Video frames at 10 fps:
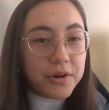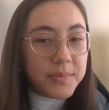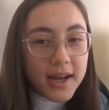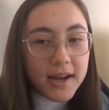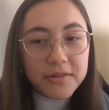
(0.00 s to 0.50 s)

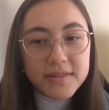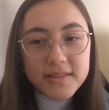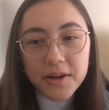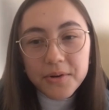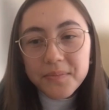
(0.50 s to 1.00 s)
now.
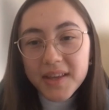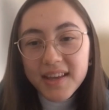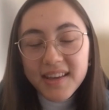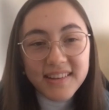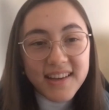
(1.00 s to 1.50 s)
So
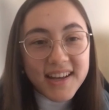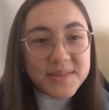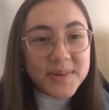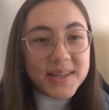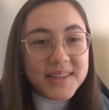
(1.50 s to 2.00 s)
yeah,
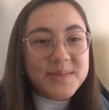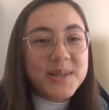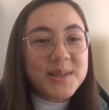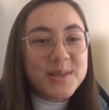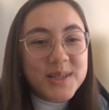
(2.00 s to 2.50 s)
it's been it's
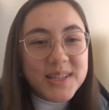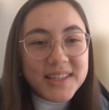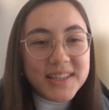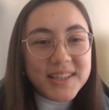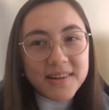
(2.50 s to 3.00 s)
been a
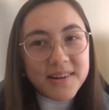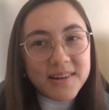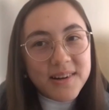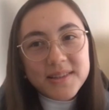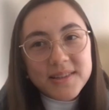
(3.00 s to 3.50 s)
journey, and we're
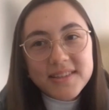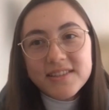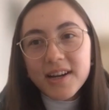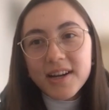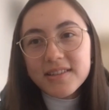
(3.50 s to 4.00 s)
always
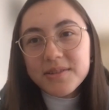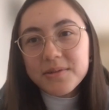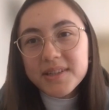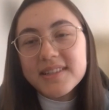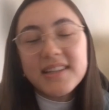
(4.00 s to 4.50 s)
trying to
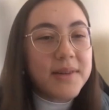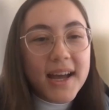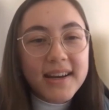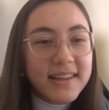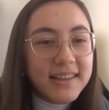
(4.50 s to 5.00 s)
continue
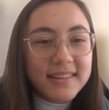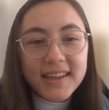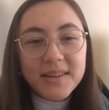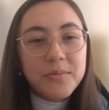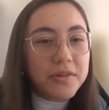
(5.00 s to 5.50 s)
adding
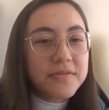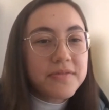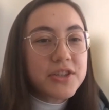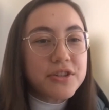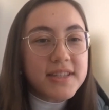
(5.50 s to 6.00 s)
like more
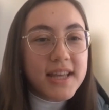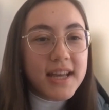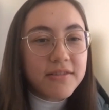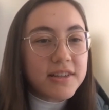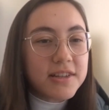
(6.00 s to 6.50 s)
features
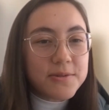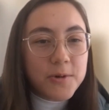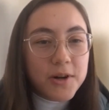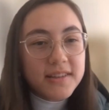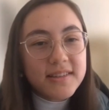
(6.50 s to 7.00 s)
that creators
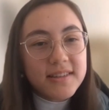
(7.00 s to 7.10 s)
want.